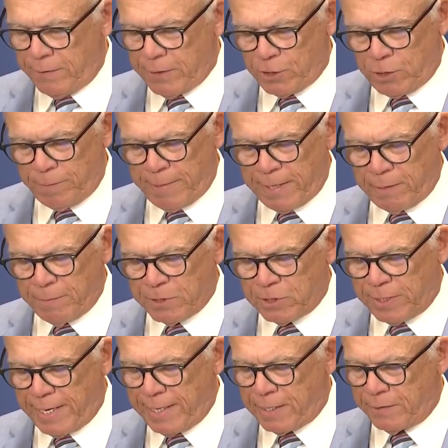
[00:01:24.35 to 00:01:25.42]
that she made a
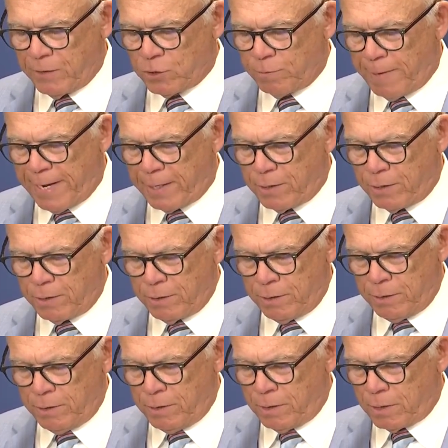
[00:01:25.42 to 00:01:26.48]
mistake in this matter.
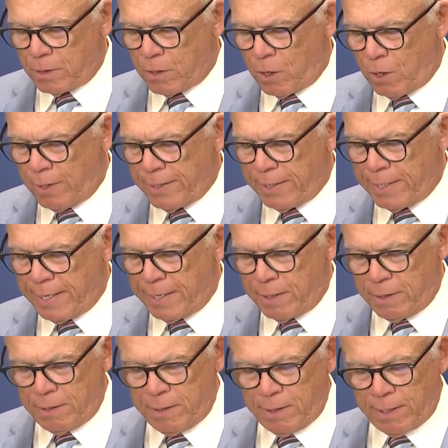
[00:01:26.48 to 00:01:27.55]
Carlee,
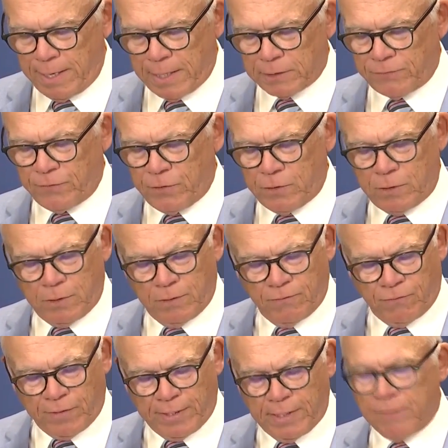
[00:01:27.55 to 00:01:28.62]
again, ask for your
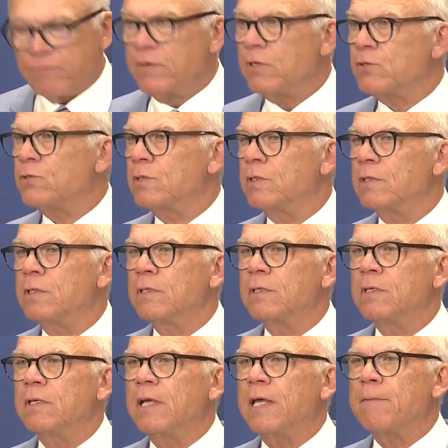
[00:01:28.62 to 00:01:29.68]
forgiveness
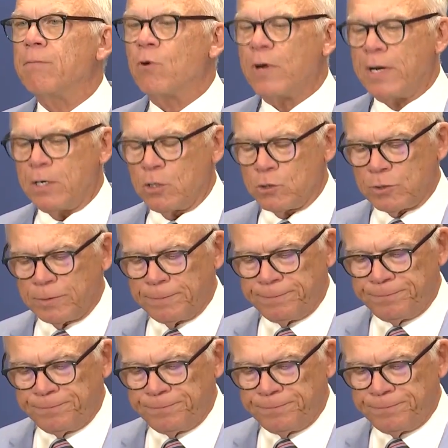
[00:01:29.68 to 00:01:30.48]
and prayers.